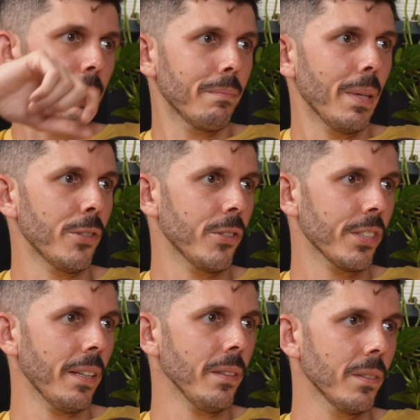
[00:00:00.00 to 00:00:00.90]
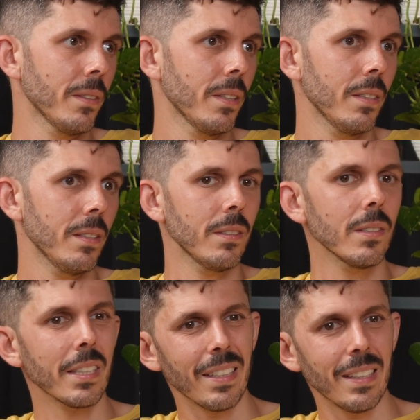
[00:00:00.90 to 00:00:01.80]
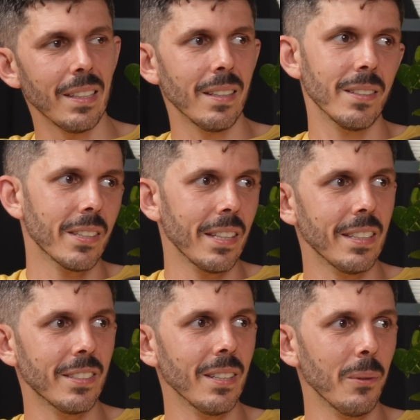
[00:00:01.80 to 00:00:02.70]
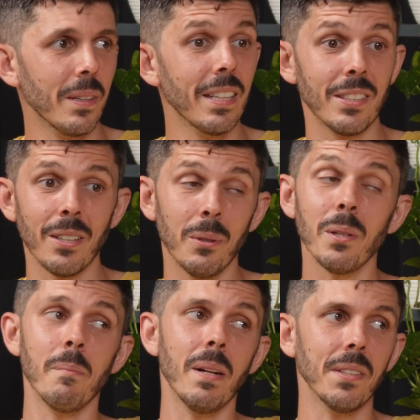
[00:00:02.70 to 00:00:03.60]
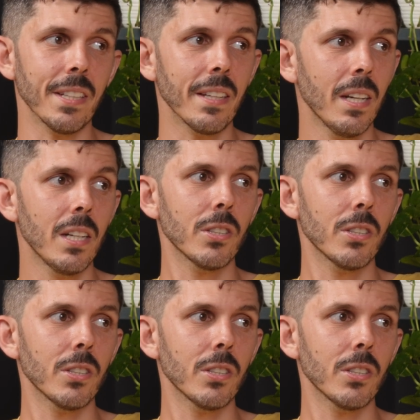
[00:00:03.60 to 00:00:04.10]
major scale. And you're like, okay, that's not really a melody.